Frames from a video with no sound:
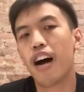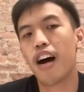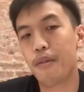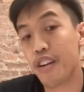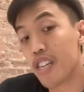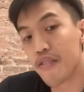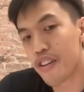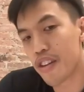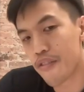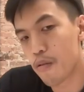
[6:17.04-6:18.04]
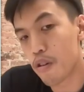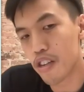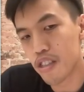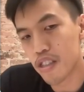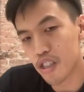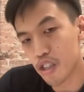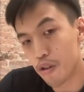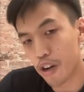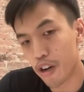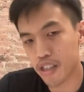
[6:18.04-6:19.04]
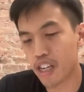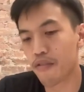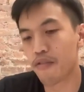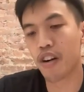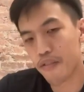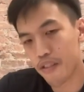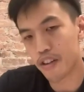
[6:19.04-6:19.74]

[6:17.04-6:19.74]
And then even if there was, the UX is kind of rough,